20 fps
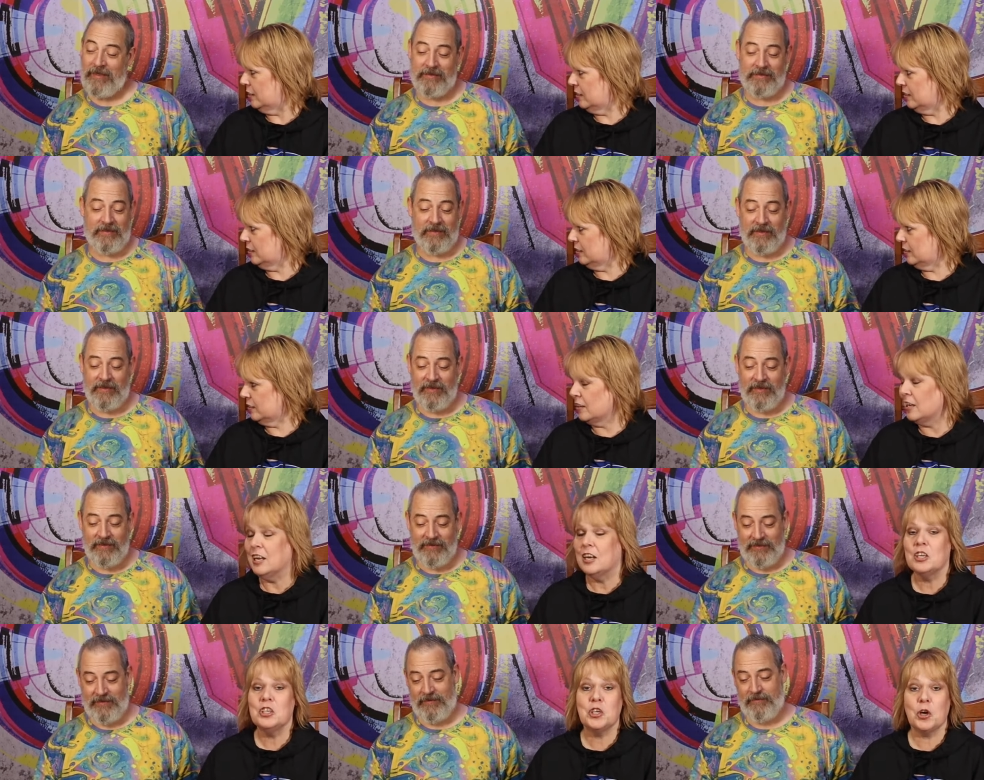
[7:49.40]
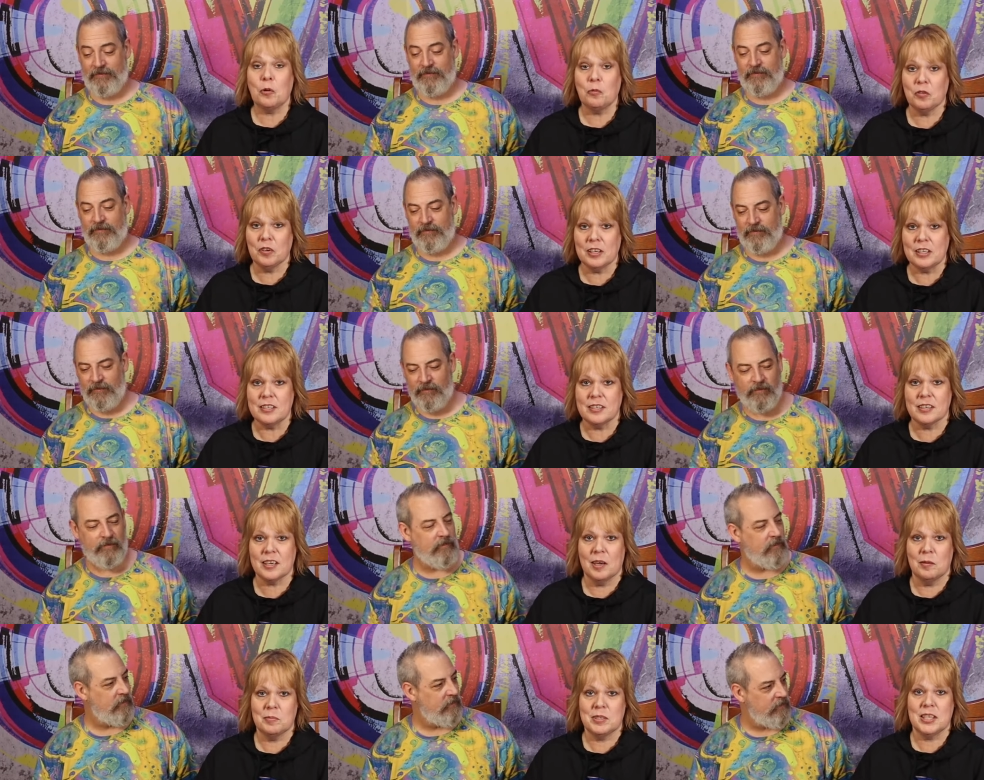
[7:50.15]
Speaker 1: That's it. Don't forget to
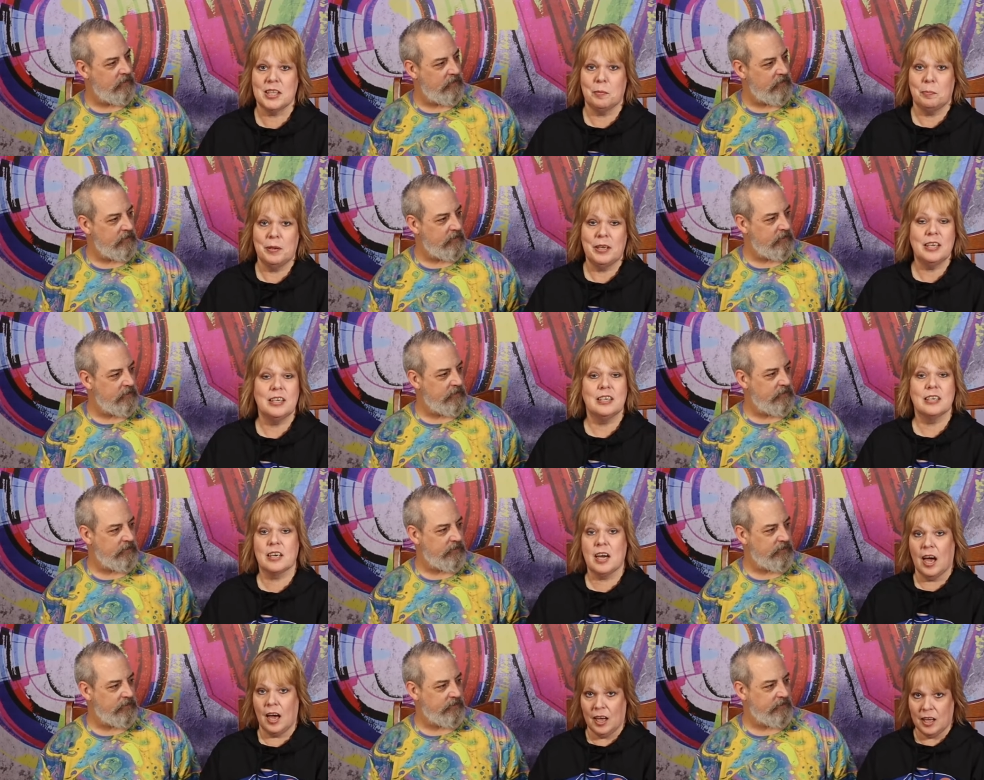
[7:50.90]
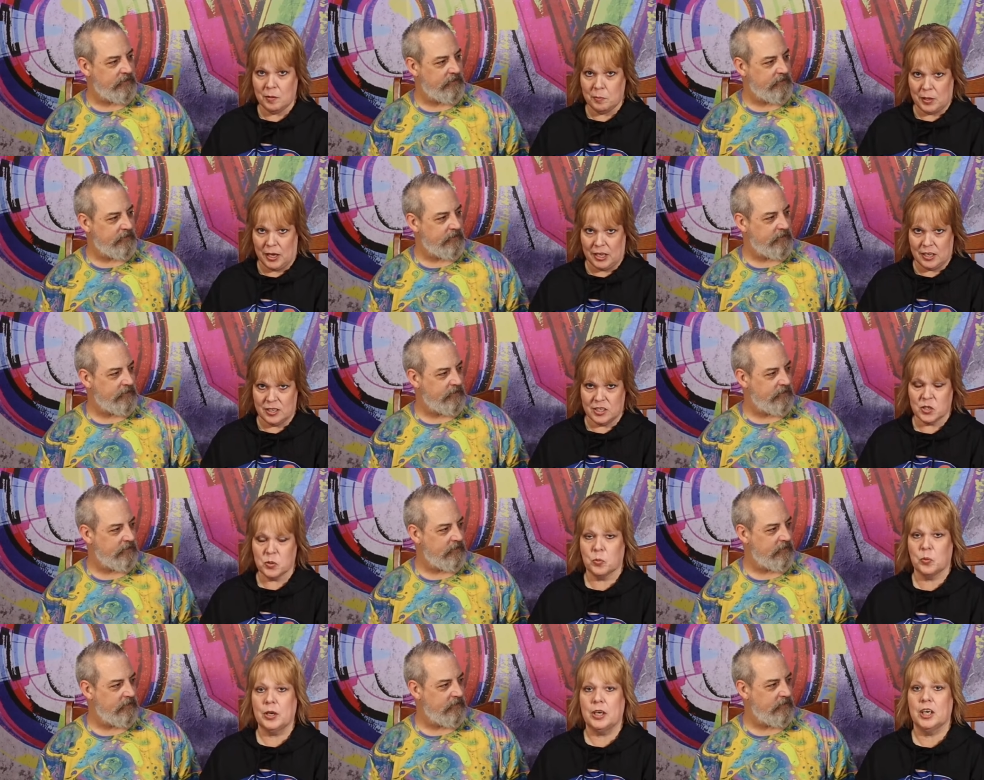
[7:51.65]
come to the pinned comment
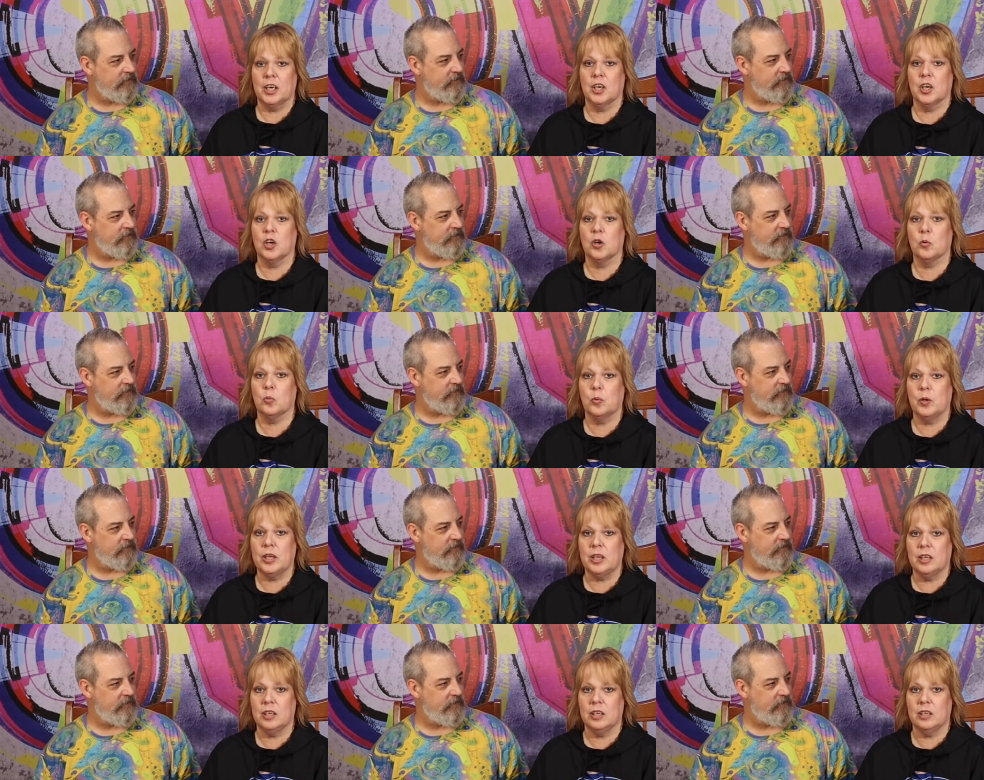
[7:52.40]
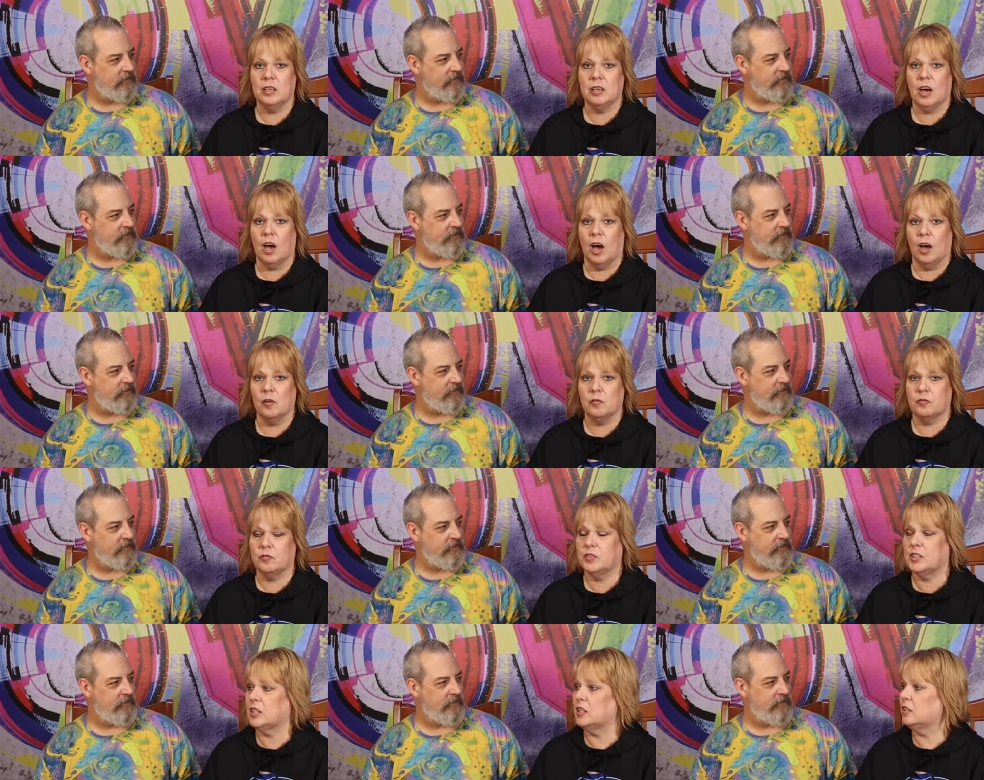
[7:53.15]
where we
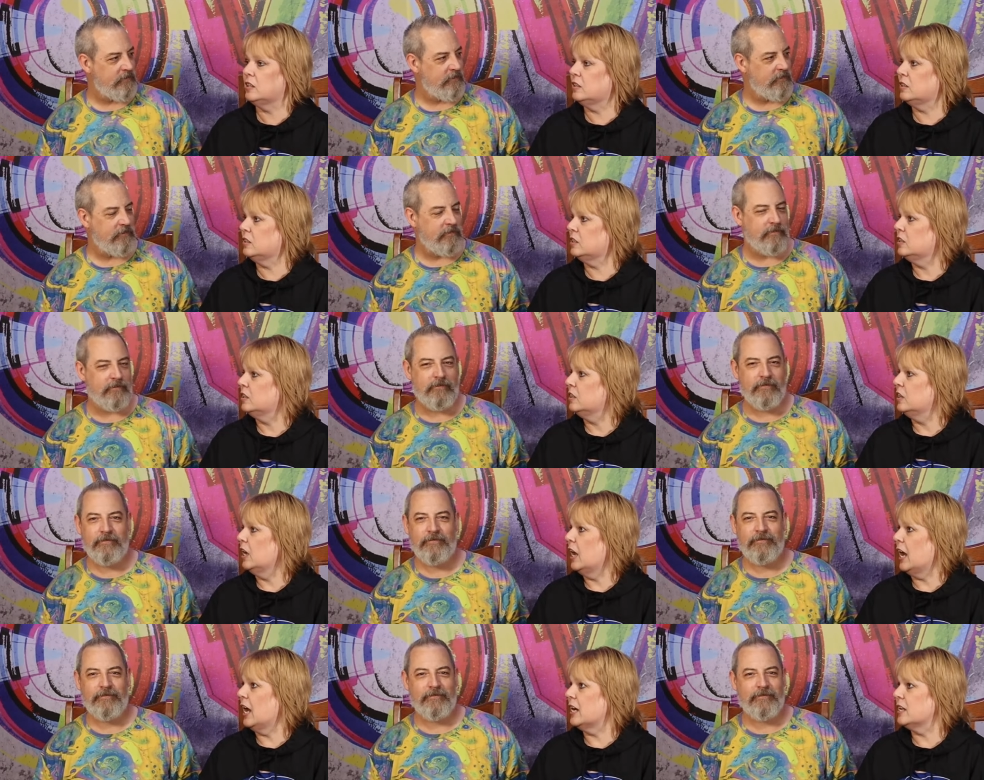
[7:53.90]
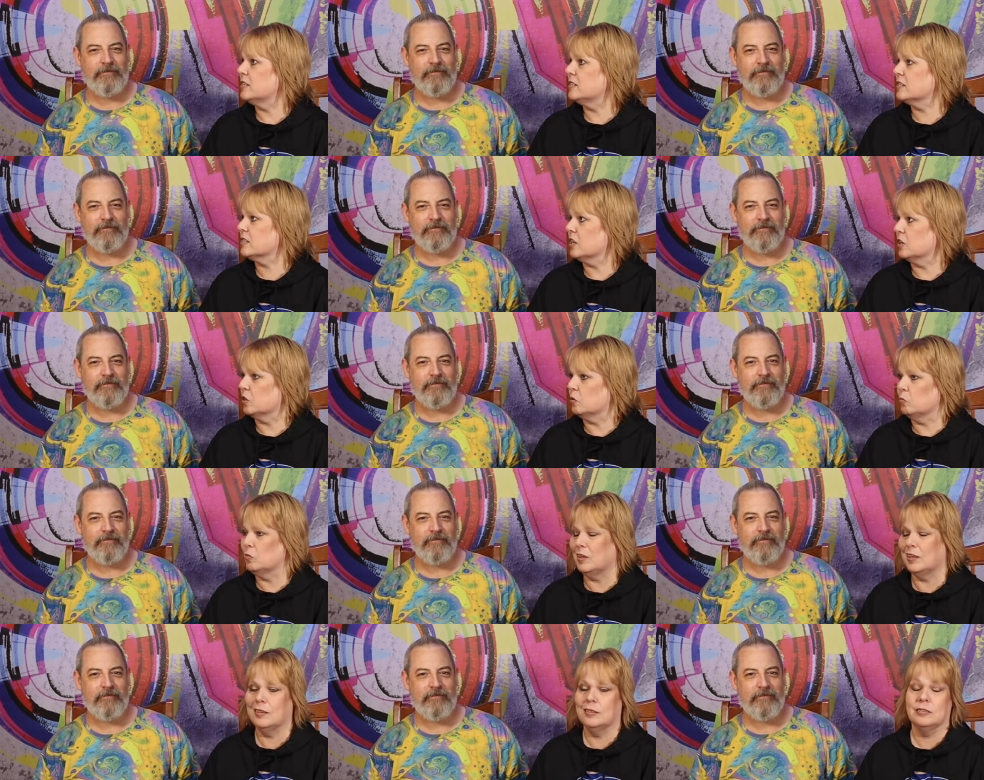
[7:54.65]
often ask,
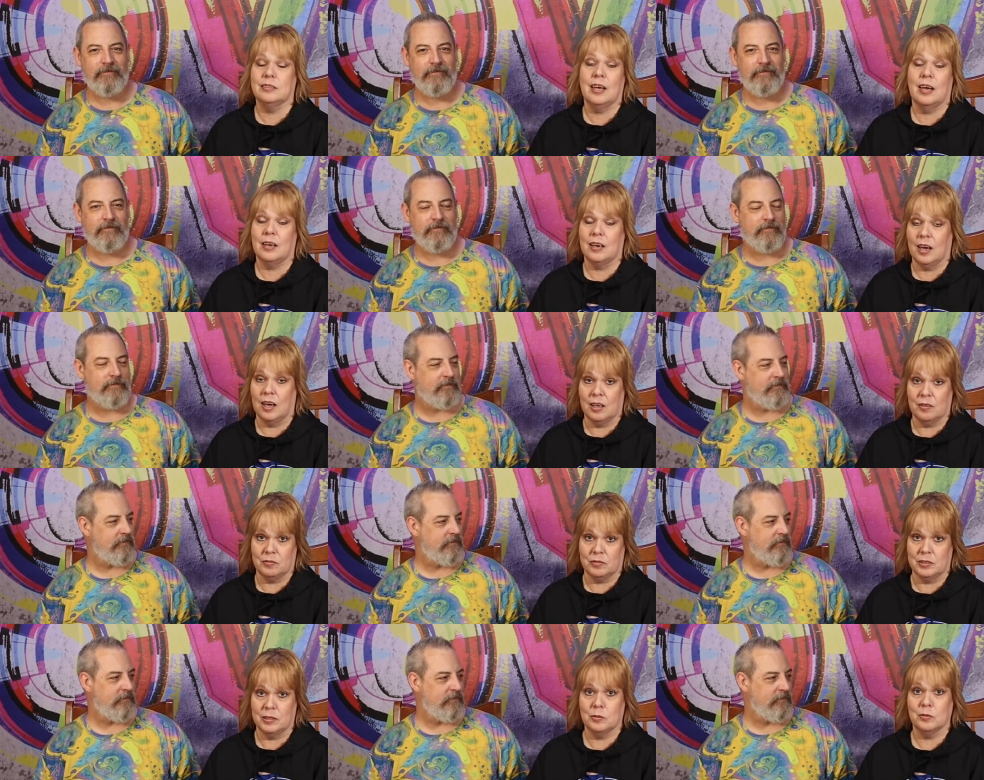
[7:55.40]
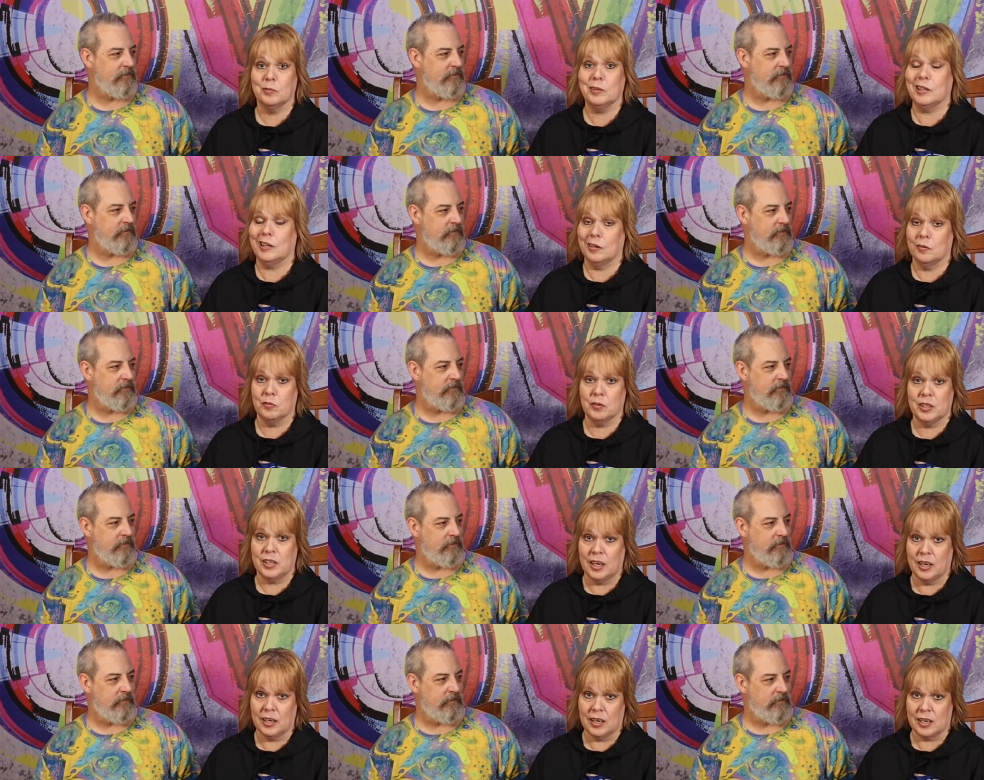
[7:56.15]
well, not often, we every
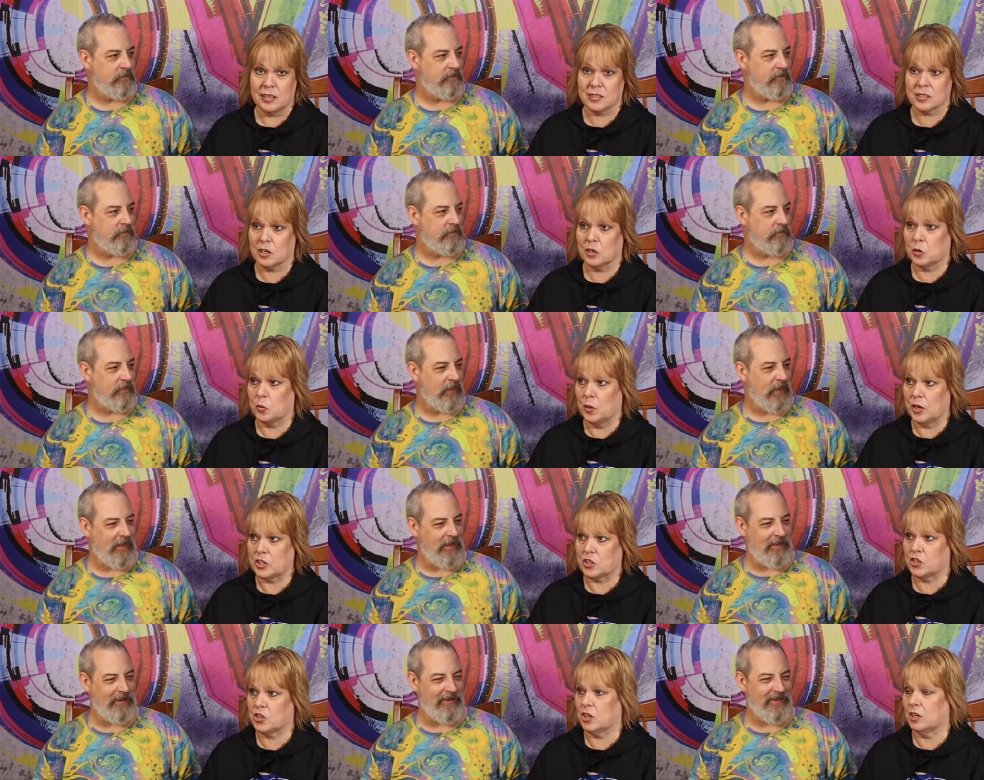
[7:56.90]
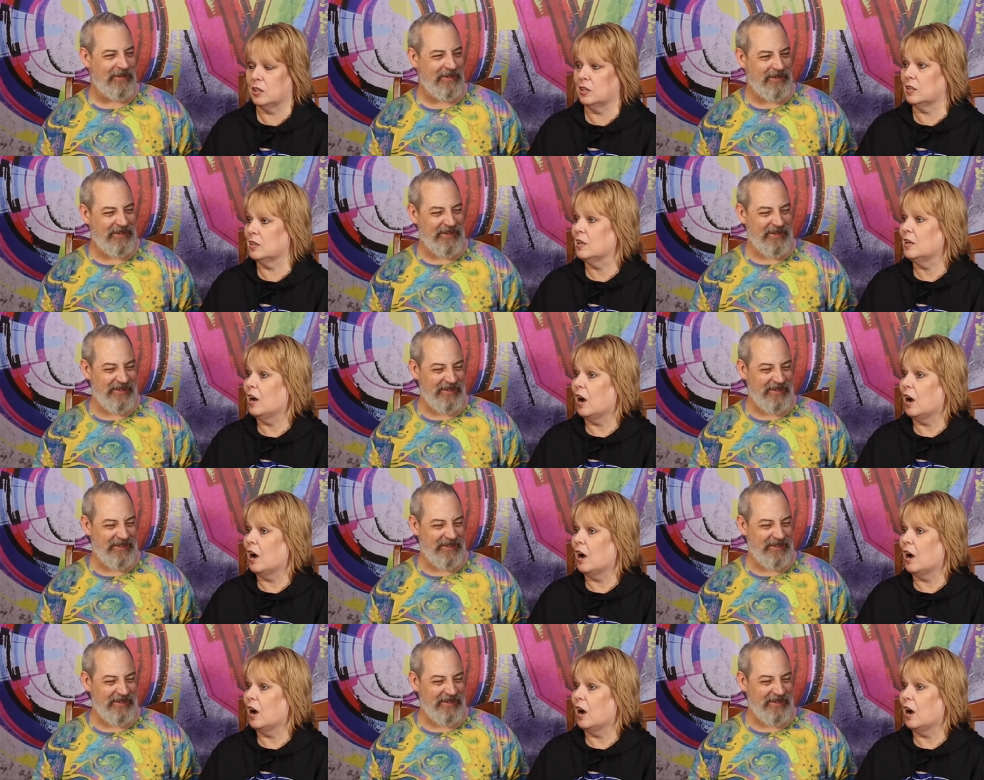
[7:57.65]
day ask a question.